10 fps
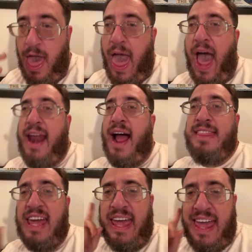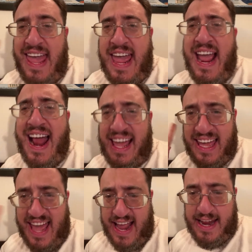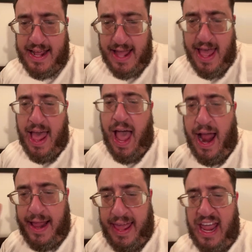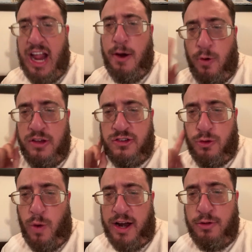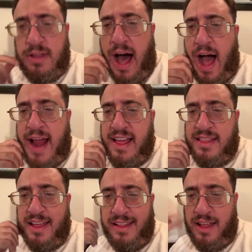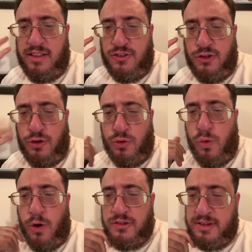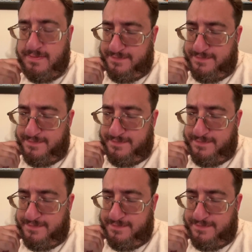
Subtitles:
and I think he had a kid, and he was the one who died in the Zulu Wars.